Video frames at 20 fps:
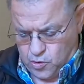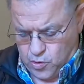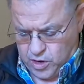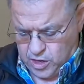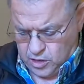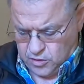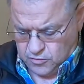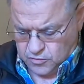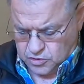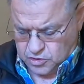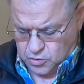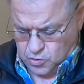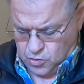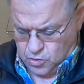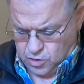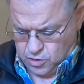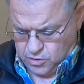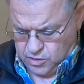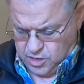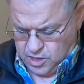12s,
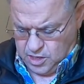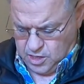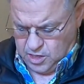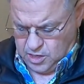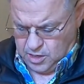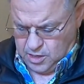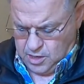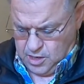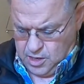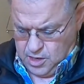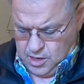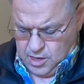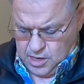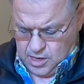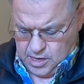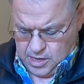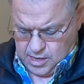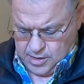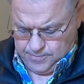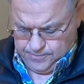or the
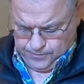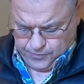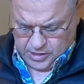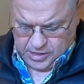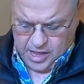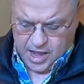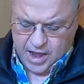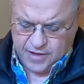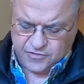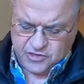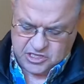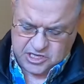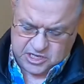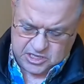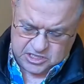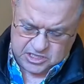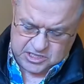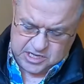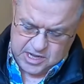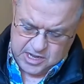Live
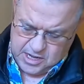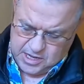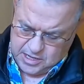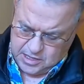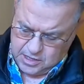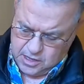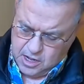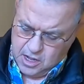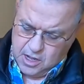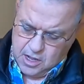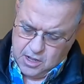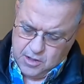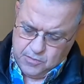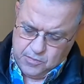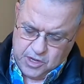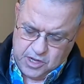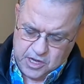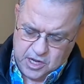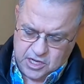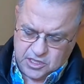16,
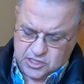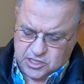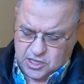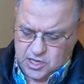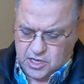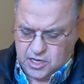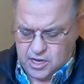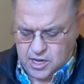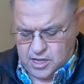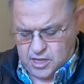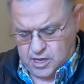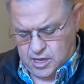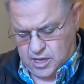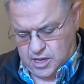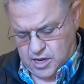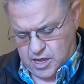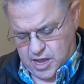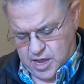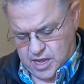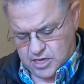because
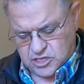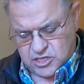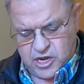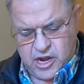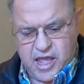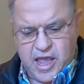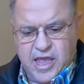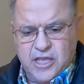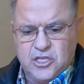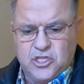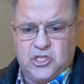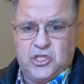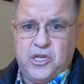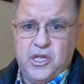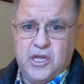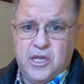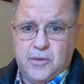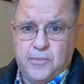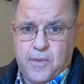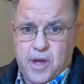it has an
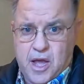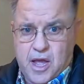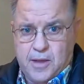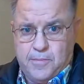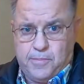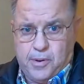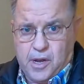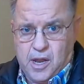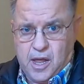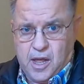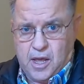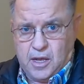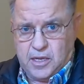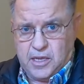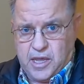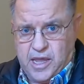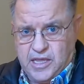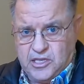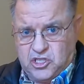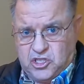HDMI
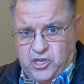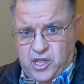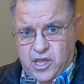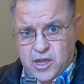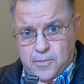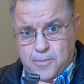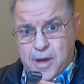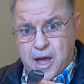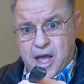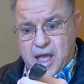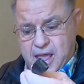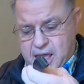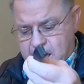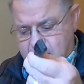plug, HDMI